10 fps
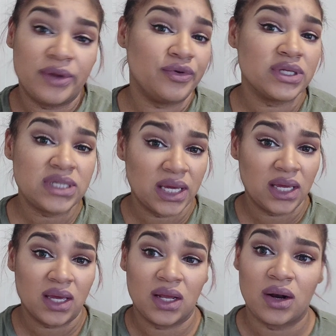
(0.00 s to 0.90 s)
But if you're
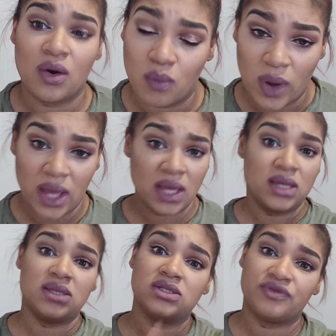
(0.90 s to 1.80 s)
taking it a
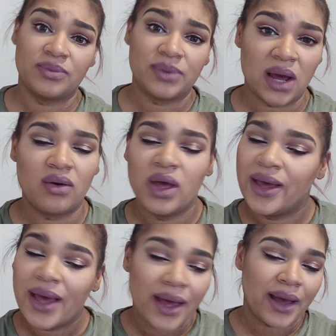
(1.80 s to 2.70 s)
ways from now,
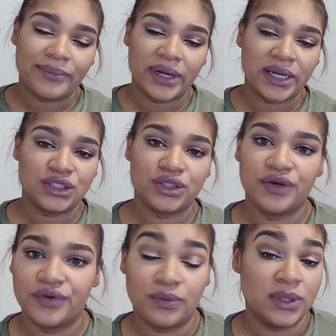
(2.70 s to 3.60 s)
I'm not sure
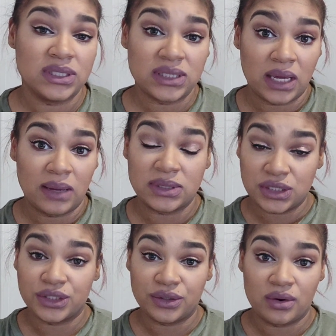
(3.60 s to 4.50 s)
if it'll be the same
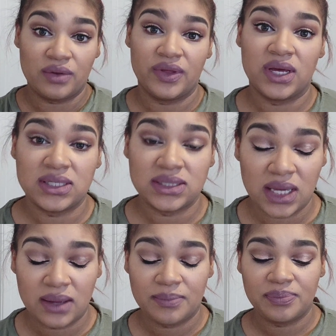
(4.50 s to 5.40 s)
material on the
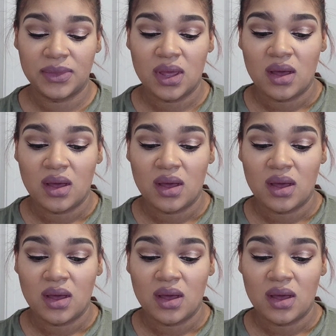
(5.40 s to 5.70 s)
exam.